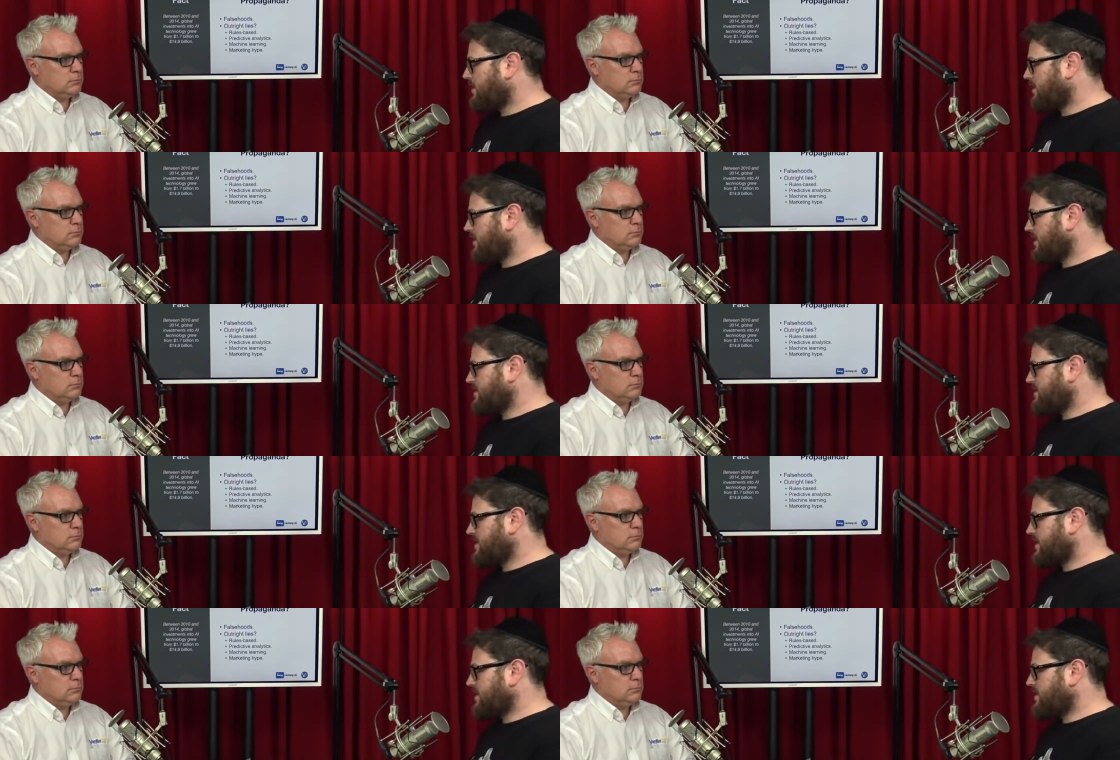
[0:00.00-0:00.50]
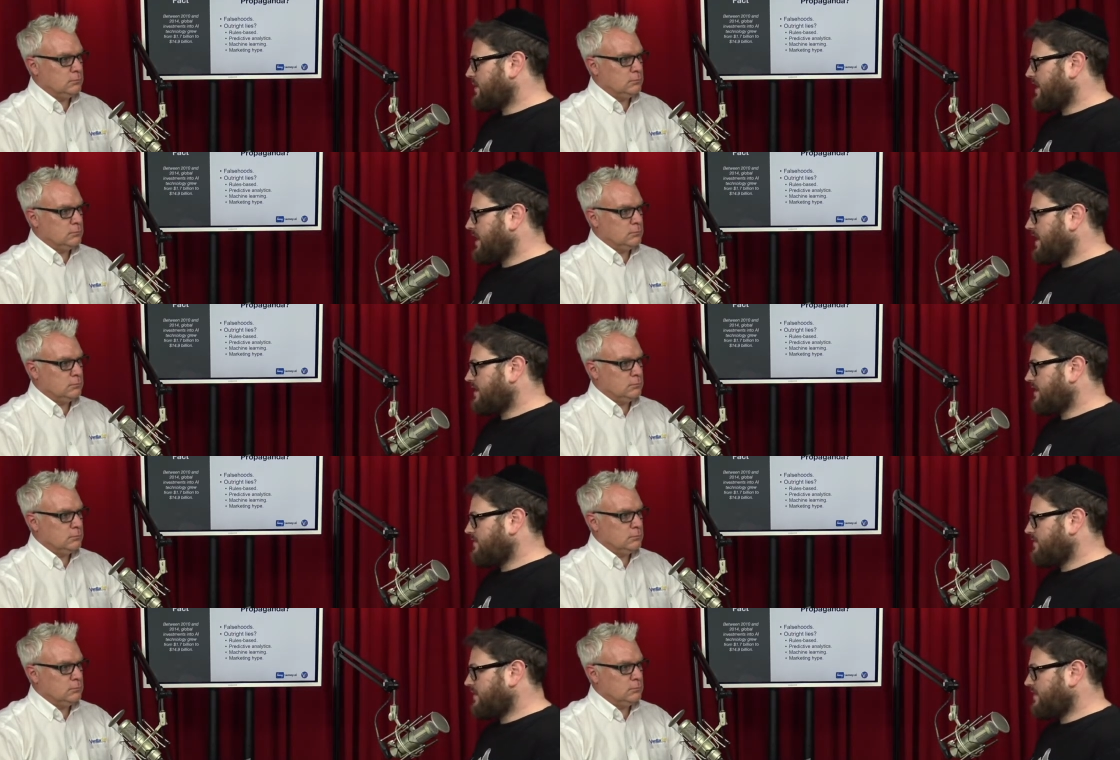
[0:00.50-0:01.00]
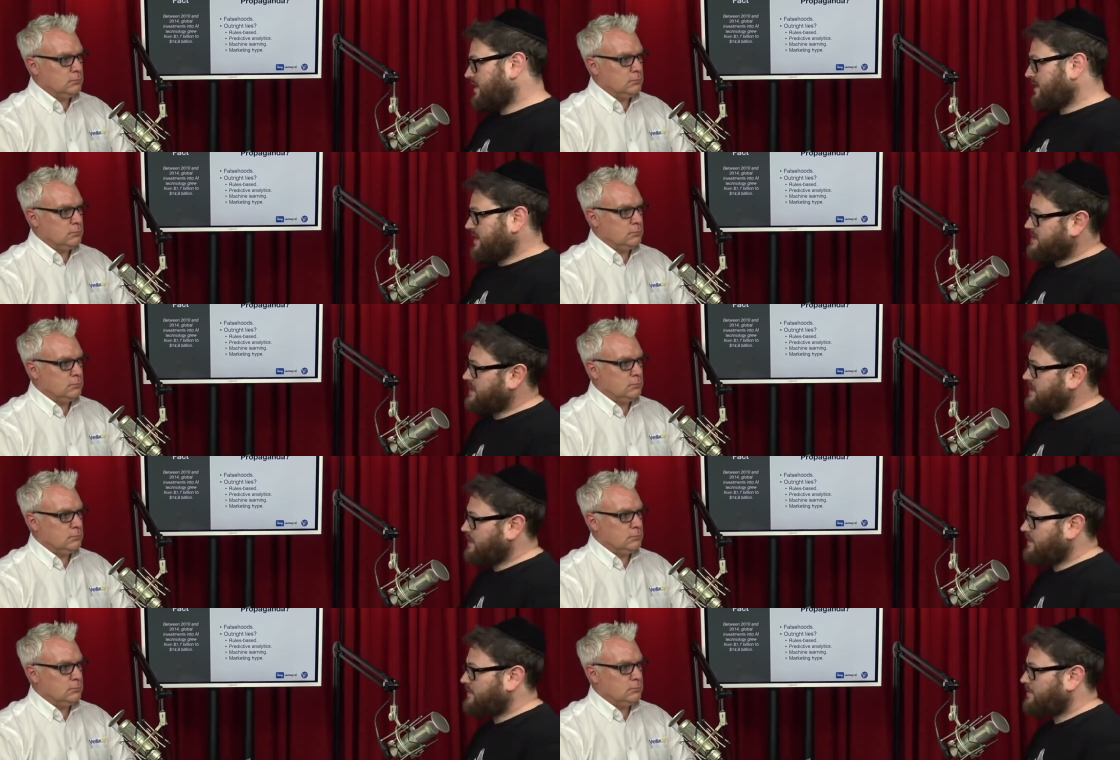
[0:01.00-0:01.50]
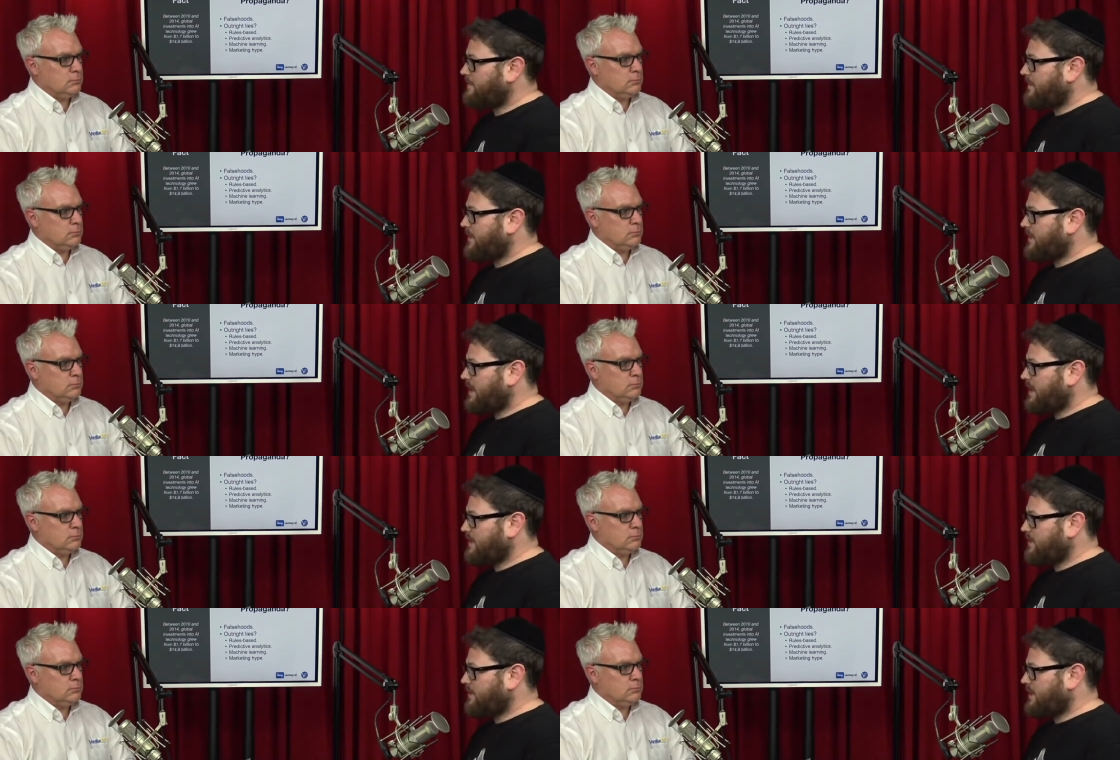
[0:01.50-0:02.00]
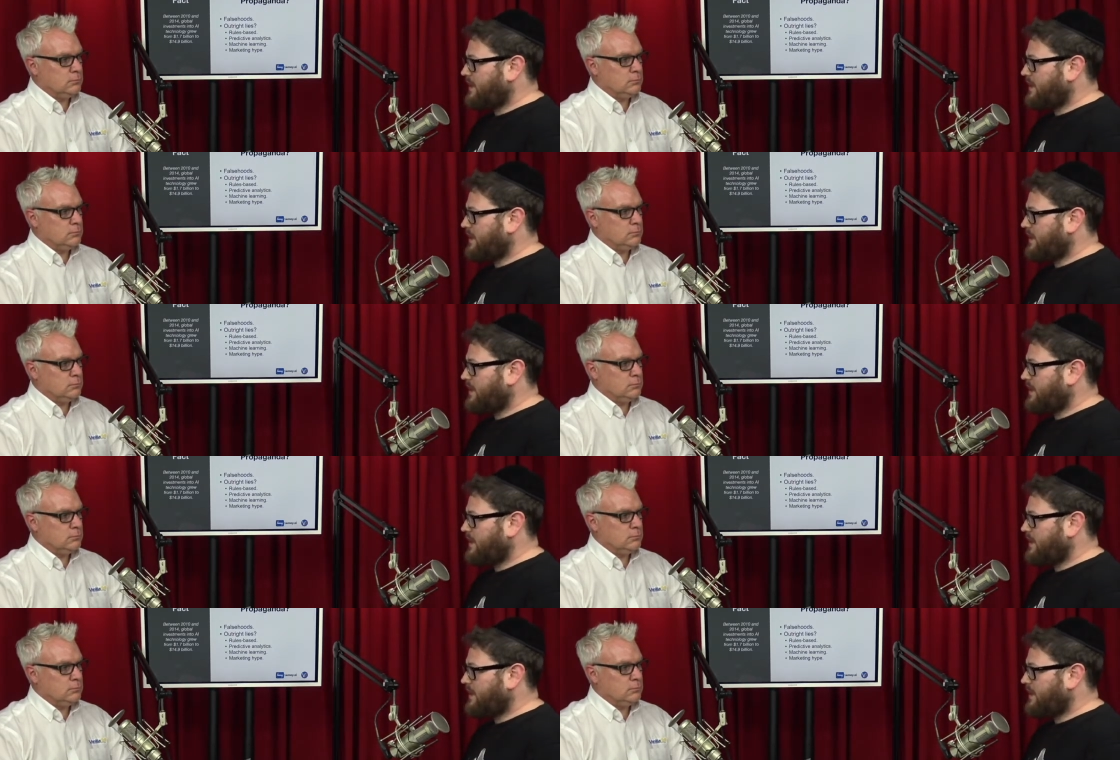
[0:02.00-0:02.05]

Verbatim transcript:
Speaker 1: Let's say you have a listing and you